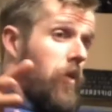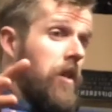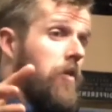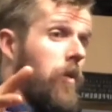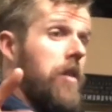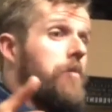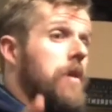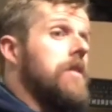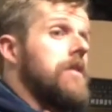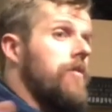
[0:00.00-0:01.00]
one of the
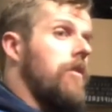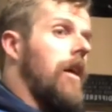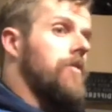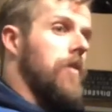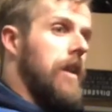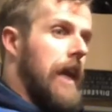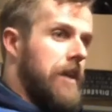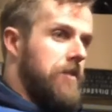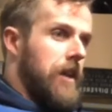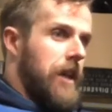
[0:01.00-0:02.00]
beauties of CrossFit
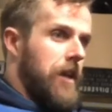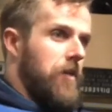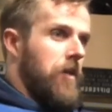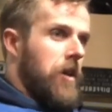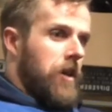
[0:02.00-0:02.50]
is it can,